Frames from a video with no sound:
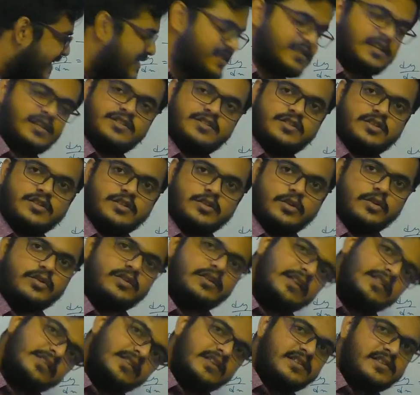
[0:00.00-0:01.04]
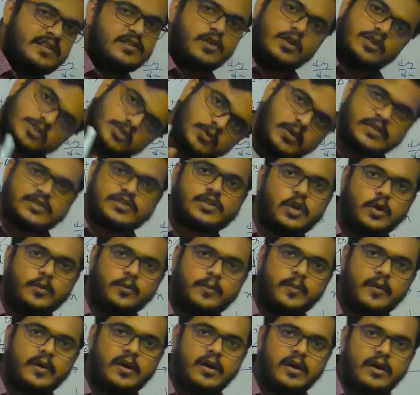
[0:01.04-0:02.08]
x tends to 0, then this is also a
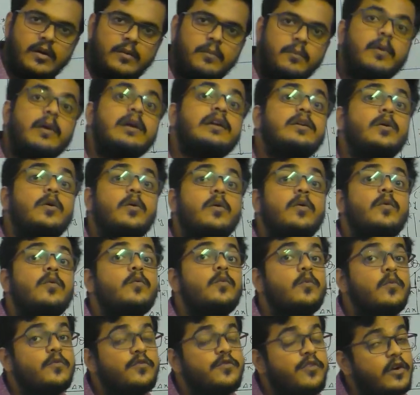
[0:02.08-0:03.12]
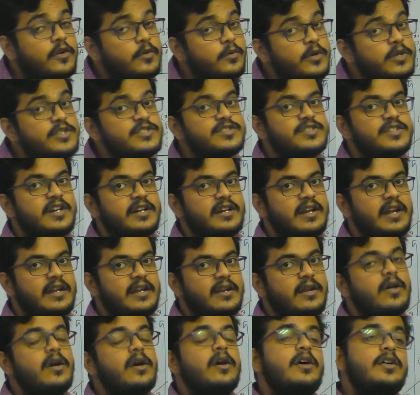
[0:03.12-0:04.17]
slope. But for which straight
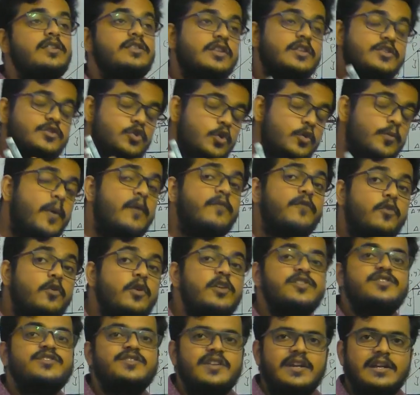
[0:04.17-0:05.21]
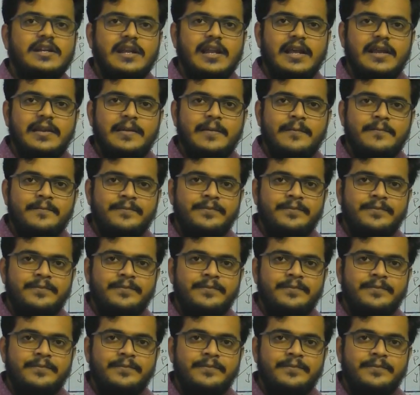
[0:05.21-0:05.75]
line? The slope of which straight line?